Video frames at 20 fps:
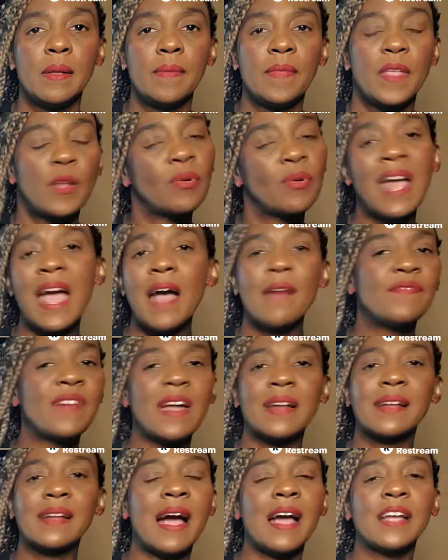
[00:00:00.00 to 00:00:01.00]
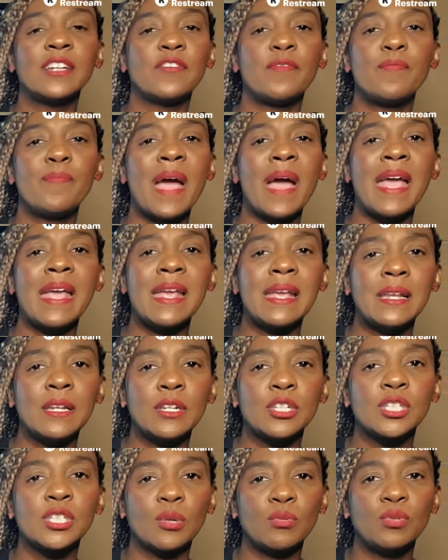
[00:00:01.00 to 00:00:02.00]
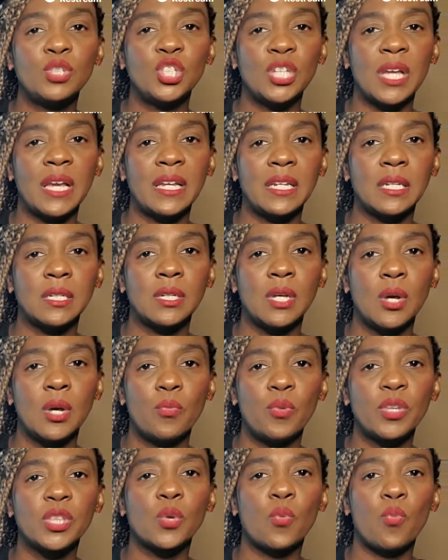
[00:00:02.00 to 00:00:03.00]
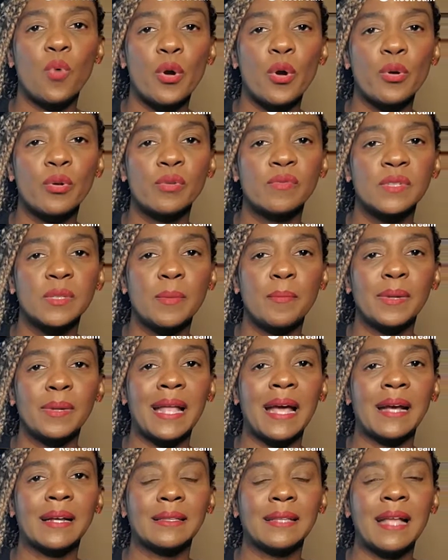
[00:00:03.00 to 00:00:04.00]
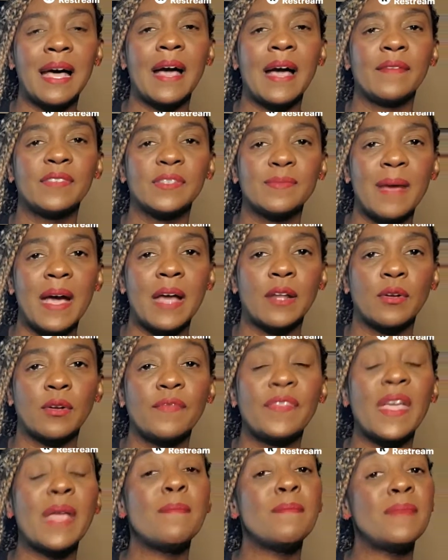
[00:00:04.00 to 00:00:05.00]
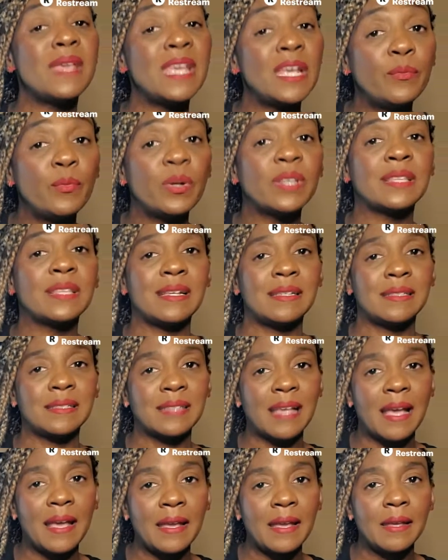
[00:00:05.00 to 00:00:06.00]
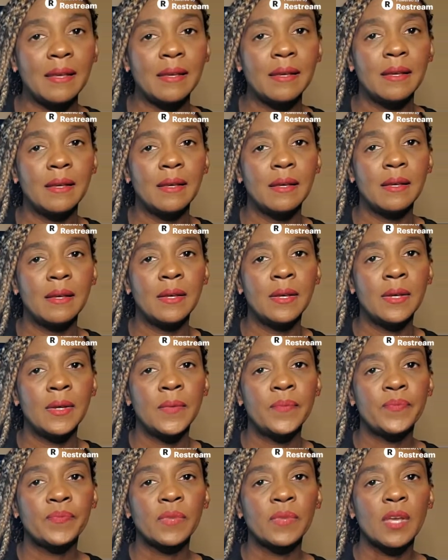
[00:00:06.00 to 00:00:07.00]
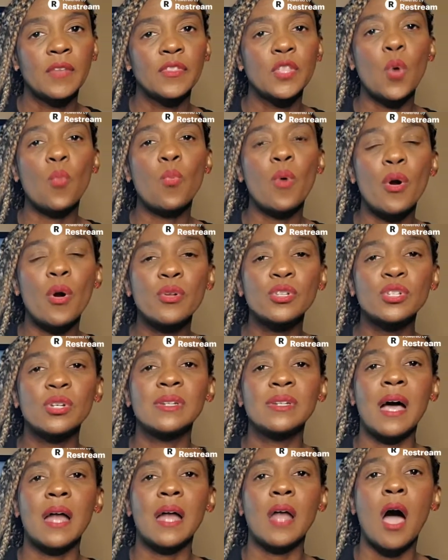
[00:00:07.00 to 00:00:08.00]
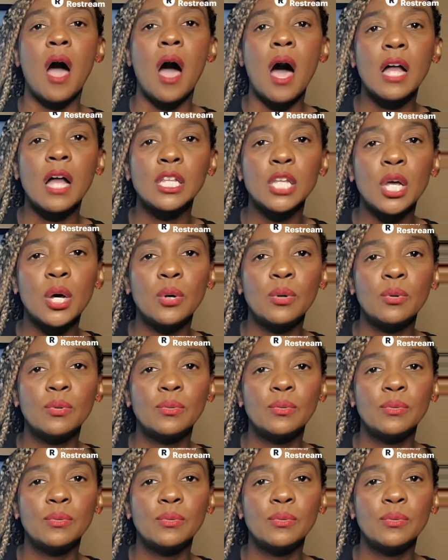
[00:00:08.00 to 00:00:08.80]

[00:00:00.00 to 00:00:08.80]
They don't have that kind of pain associated with the words Black Lives Matter. They mean what they say. Their words are not hollow.